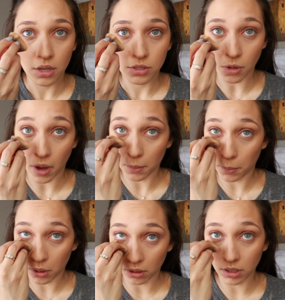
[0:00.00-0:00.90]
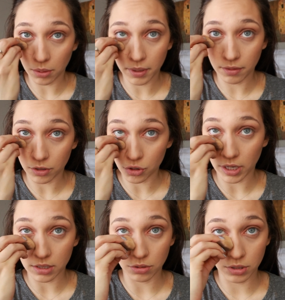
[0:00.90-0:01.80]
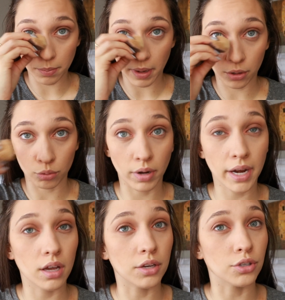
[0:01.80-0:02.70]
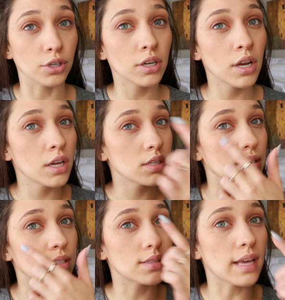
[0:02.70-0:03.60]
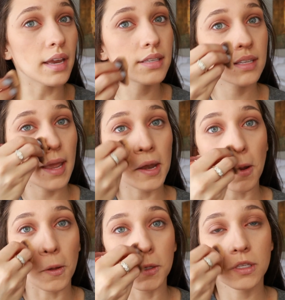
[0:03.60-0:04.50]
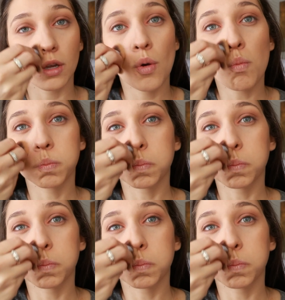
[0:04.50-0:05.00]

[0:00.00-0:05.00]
So I put a little bit of the translucent powder right under to set, and also